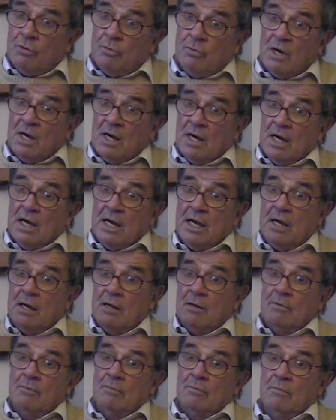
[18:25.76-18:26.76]
The edited
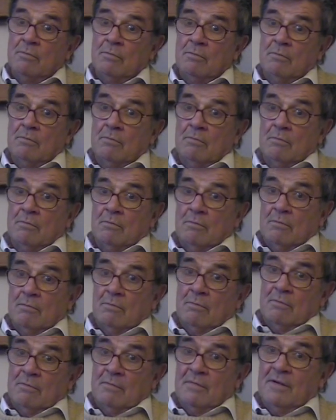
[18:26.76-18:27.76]
version of the Bible,
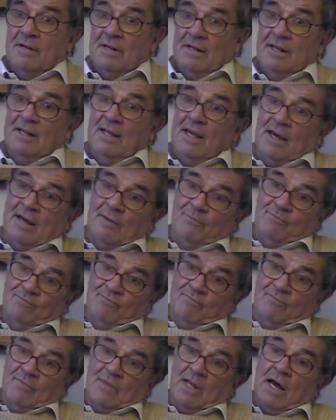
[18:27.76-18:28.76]
the one
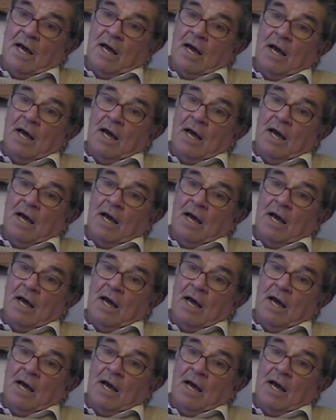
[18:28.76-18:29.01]
they choose.